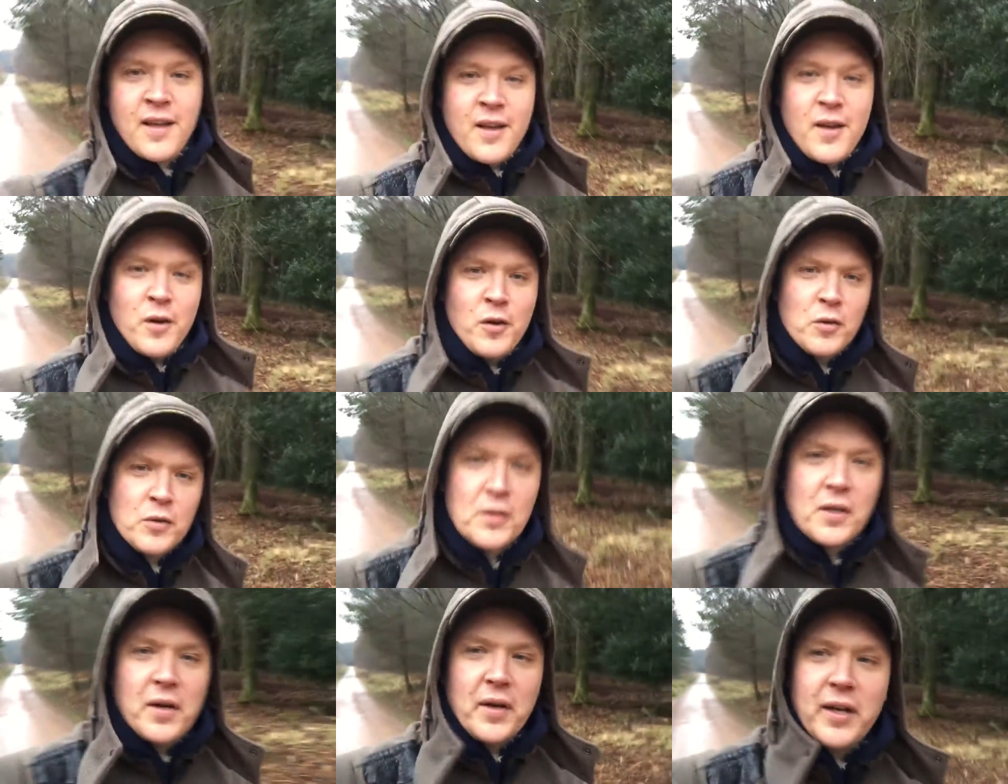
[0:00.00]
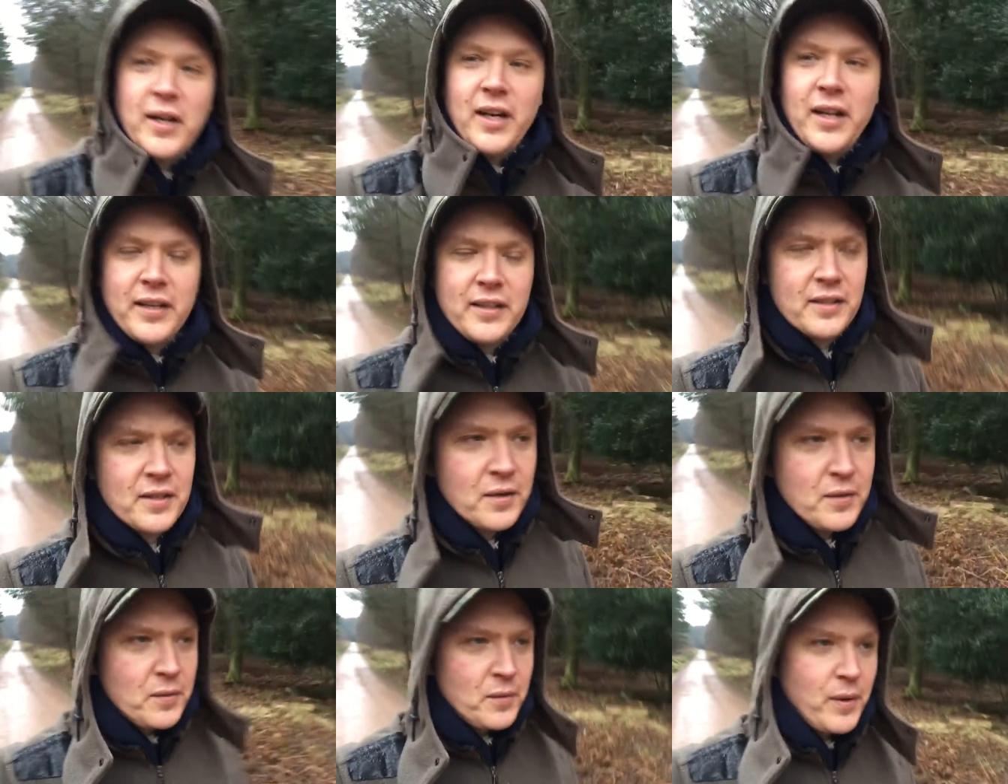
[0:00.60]
Also, I'd like
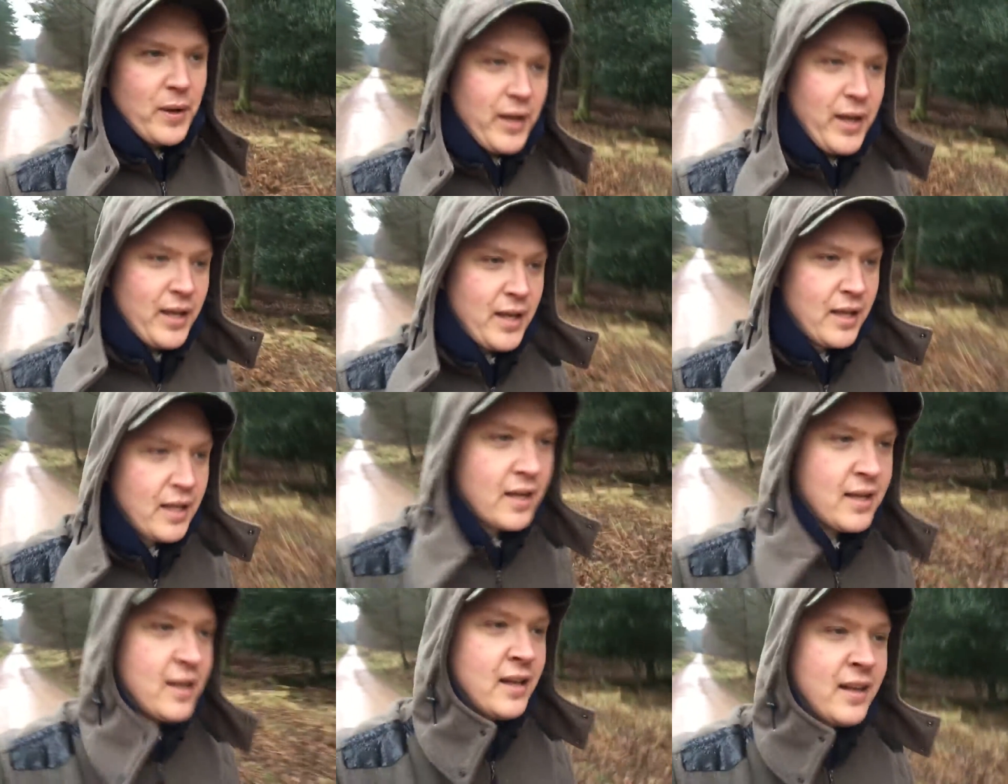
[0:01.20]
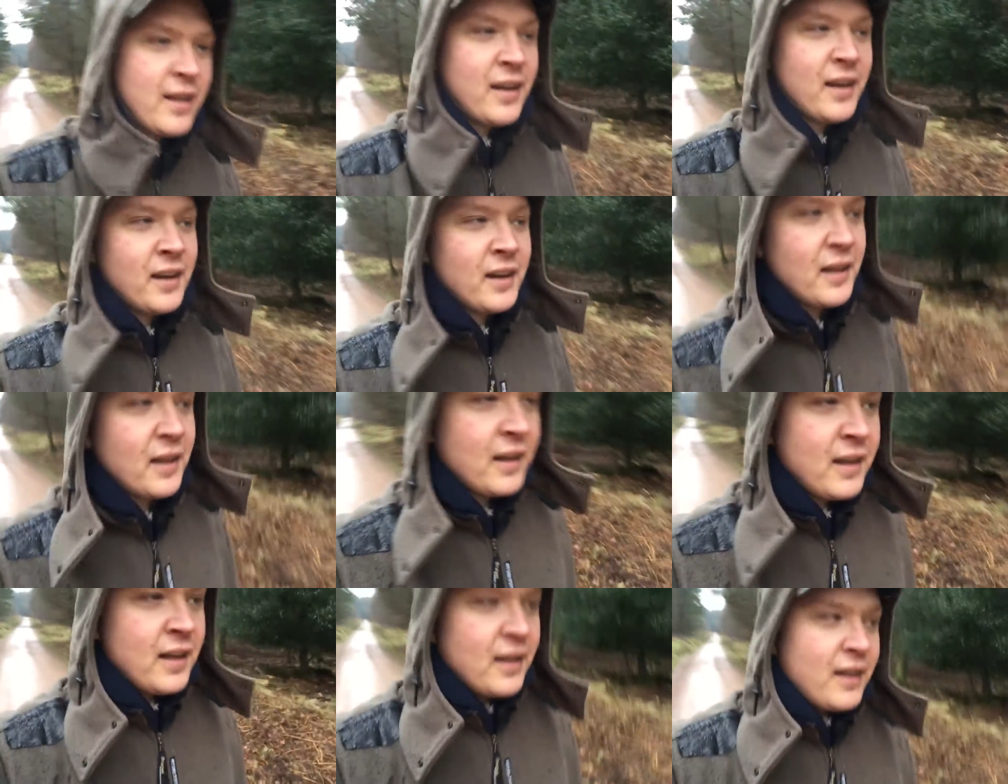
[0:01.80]
to. Uh
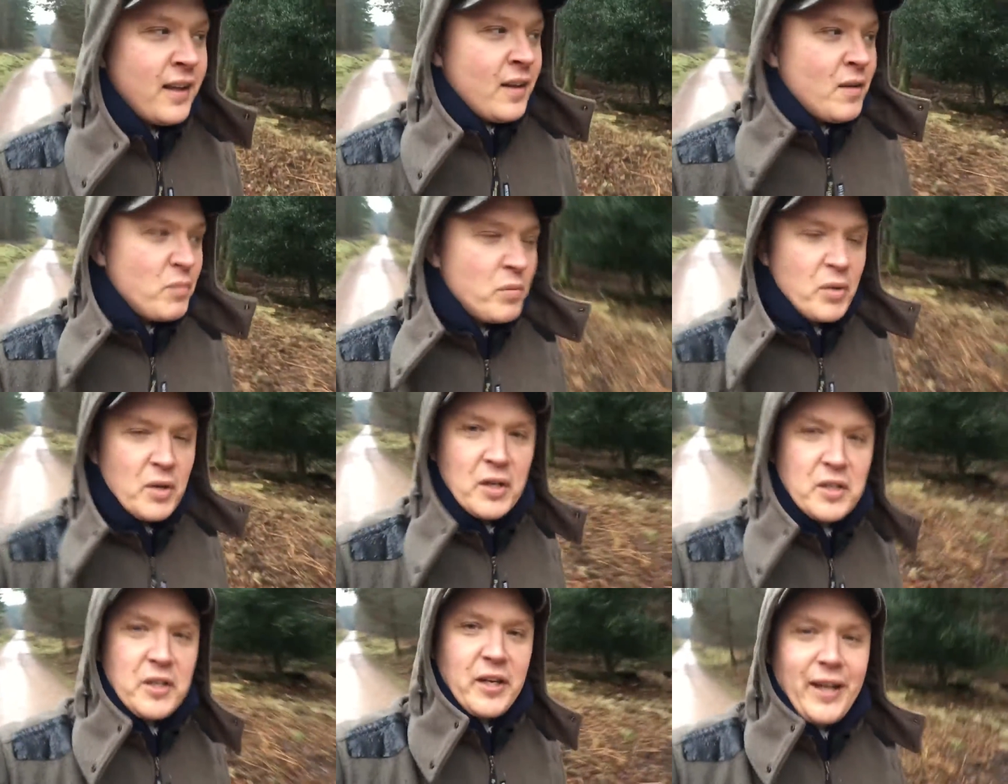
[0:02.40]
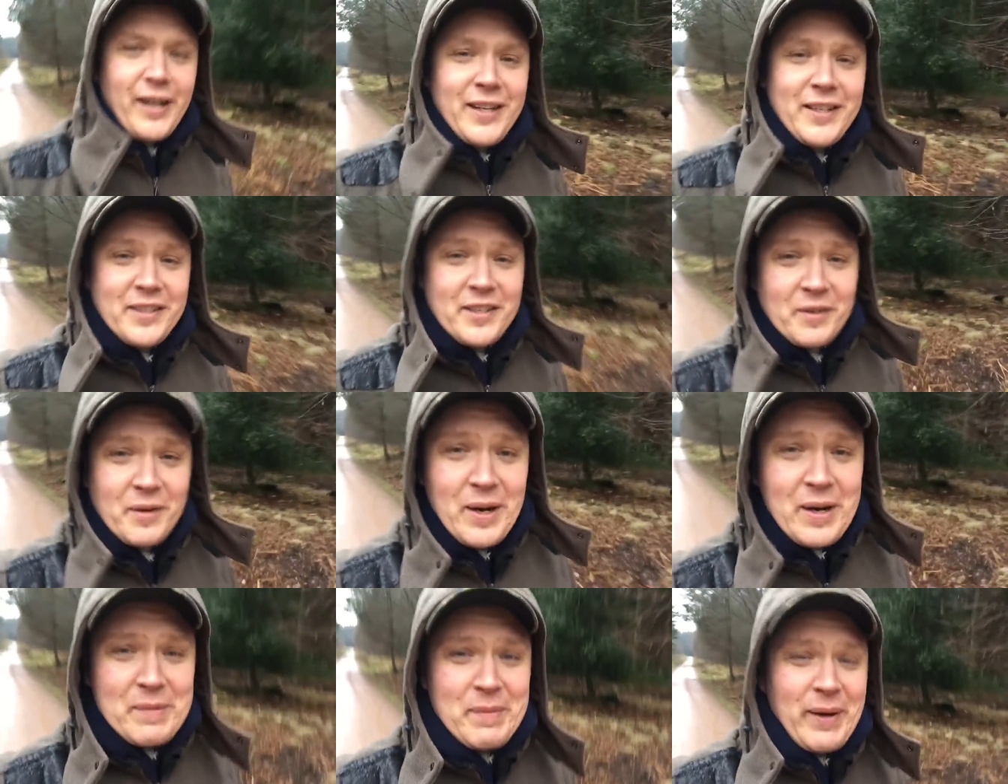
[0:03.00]
put a challenge
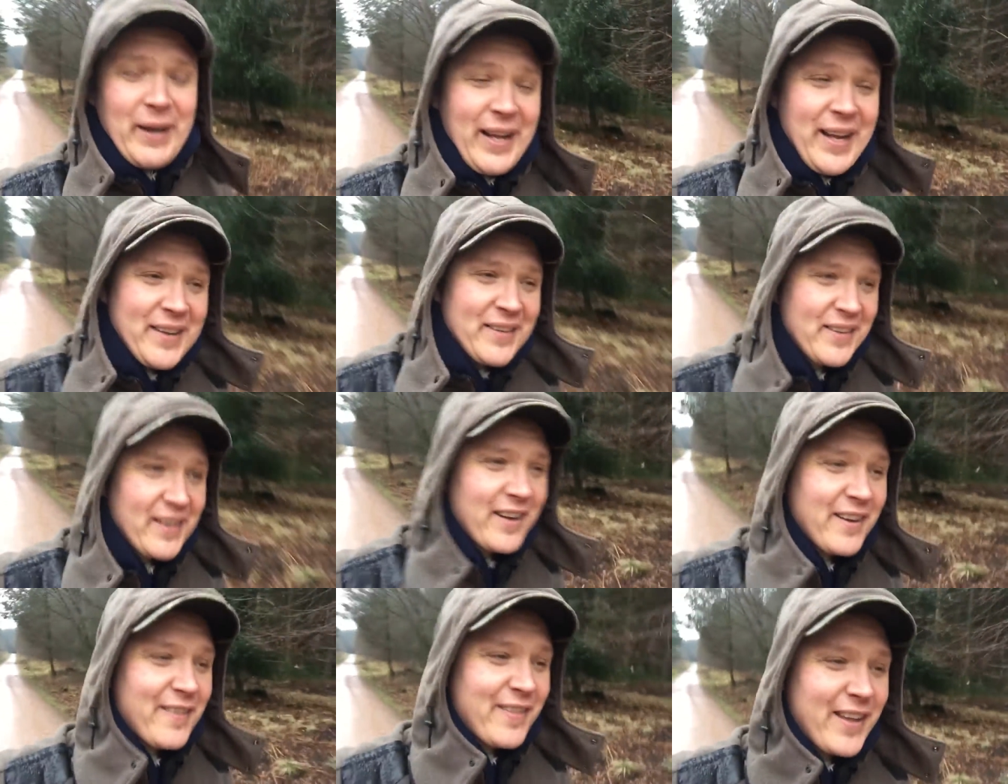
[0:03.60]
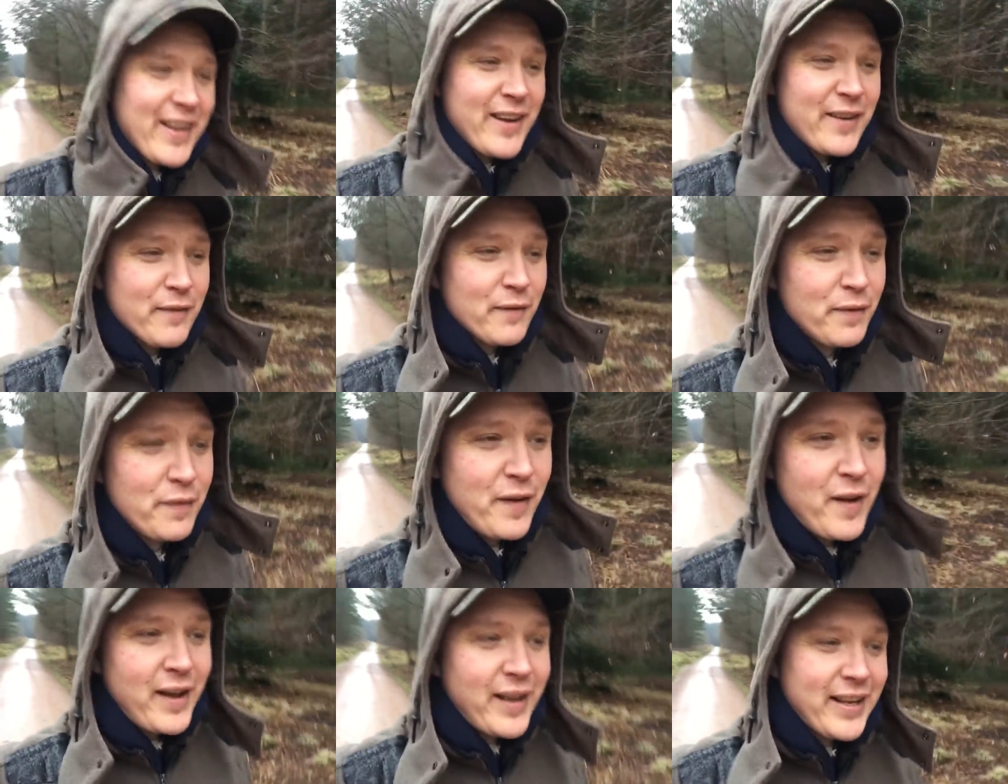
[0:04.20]
to anybody out there if they can
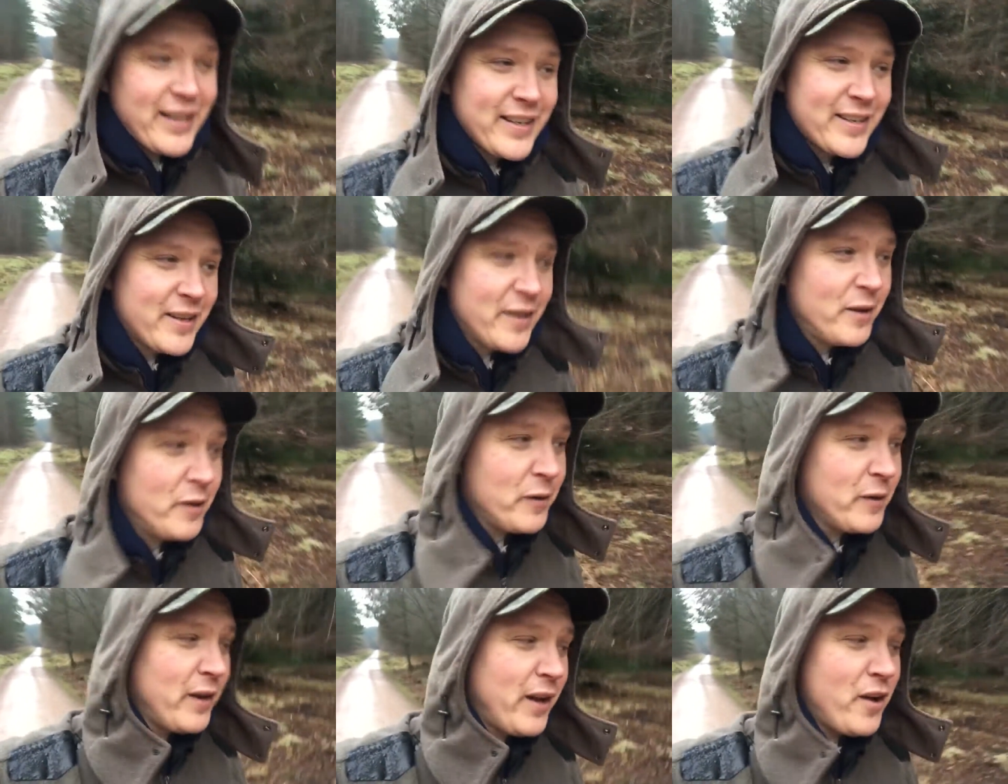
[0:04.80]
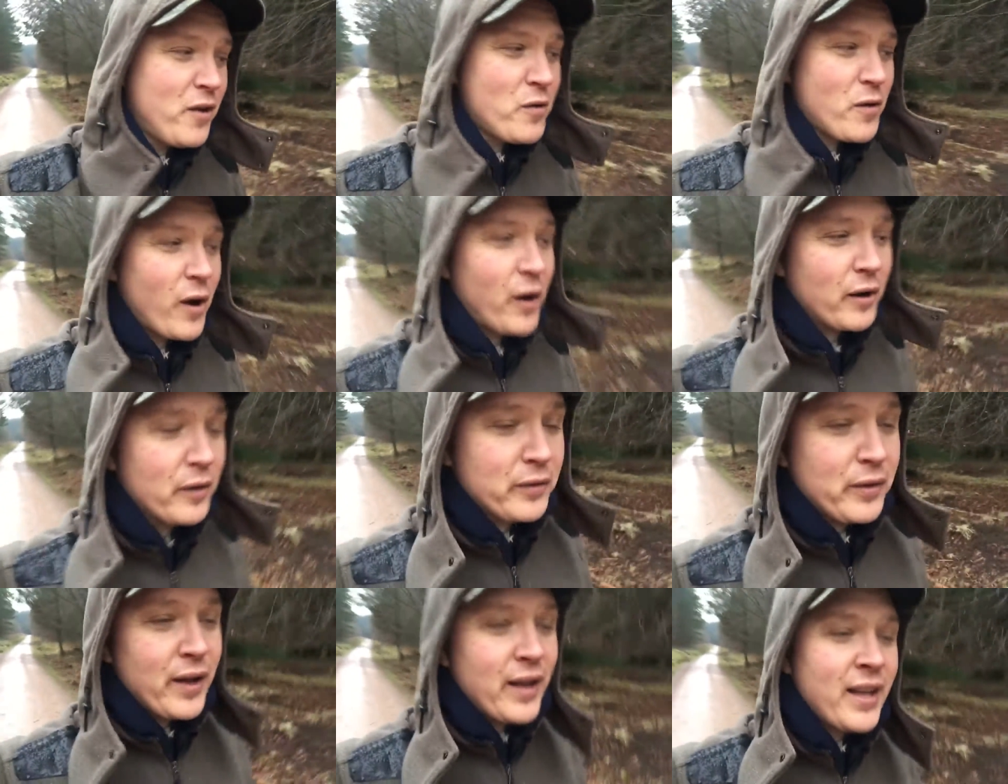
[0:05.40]
find or know
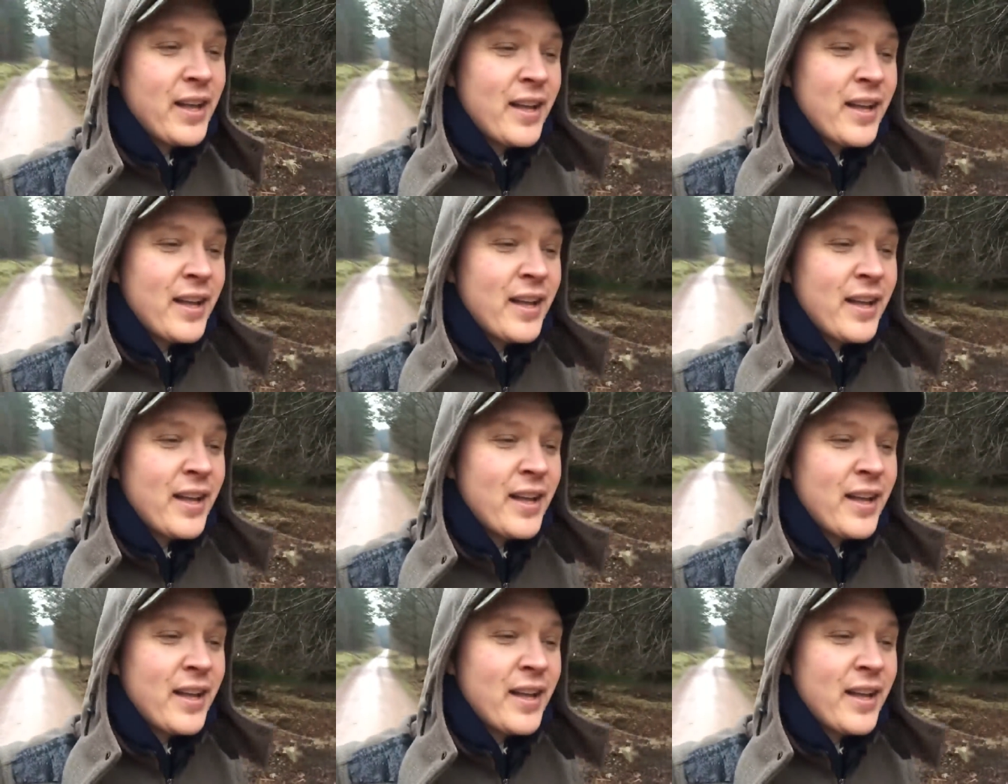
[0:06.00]
of